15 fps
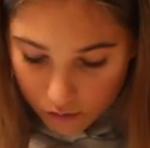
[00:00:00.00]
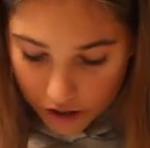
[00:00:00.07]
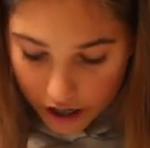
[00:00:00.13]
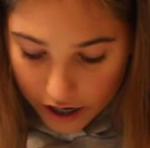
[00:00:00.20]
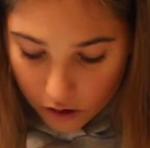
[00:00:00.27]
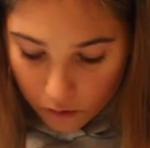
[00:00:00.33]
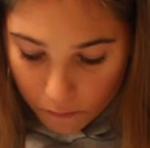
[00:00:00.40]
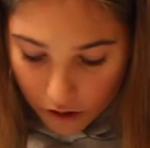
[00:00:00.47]

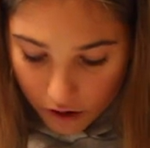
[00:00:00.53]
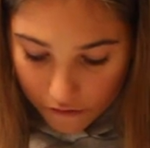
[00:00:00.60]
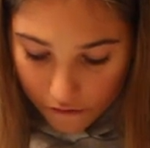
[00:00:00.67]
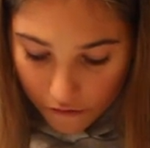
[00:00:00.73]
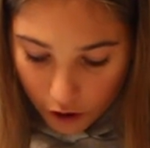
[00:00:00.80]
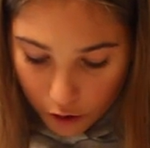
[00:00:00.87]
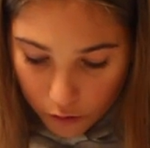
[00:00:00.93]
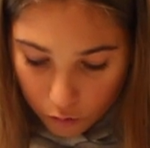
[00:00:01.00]
Getting my
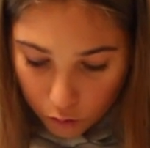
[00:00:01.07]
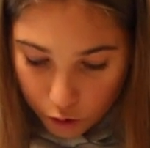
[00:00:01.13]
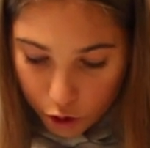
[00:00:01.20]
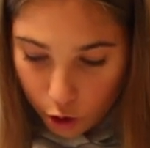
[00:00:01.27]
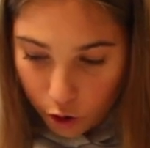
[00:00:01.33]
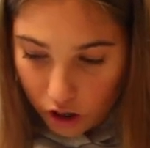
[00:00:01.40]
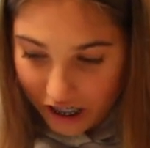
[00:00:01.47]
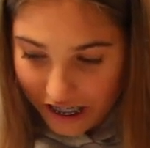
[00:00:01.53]
phone all
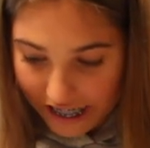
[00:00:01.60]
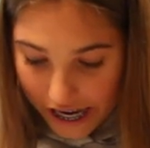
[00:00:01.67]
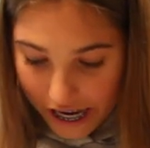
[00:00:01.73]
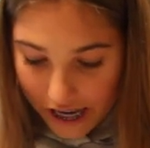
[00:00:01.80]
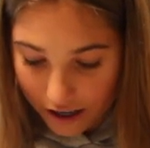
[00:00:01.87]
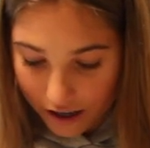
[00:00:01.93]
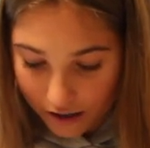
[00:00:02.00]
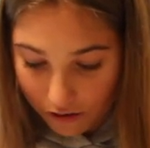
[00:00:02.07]

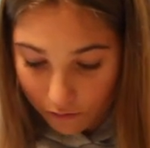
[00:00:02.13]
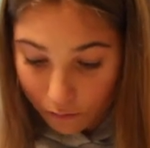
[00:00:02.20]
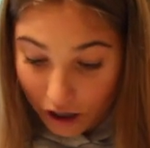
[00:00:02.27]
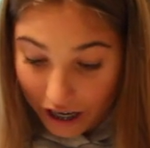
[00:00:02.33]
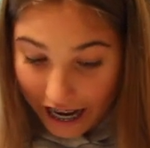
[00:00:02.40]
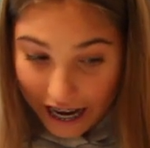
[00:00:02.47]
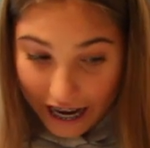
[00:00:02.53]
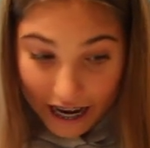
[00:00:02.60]
chocolatey because of
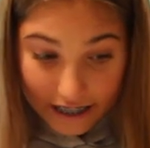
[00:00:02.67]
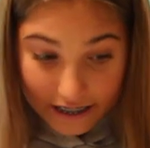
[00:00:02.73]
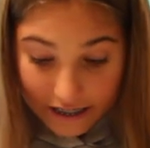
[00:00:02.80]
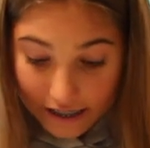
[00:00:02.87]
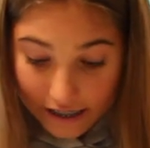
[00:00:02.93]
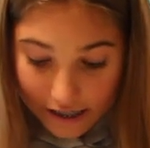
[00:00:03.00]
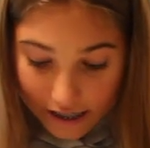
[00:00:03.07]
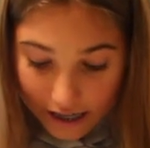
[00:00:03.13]
my
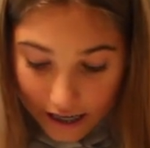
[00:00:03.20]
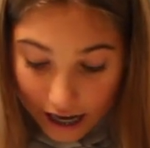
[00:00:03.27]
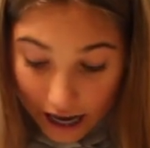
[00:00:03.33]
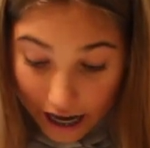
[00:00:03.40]
hands.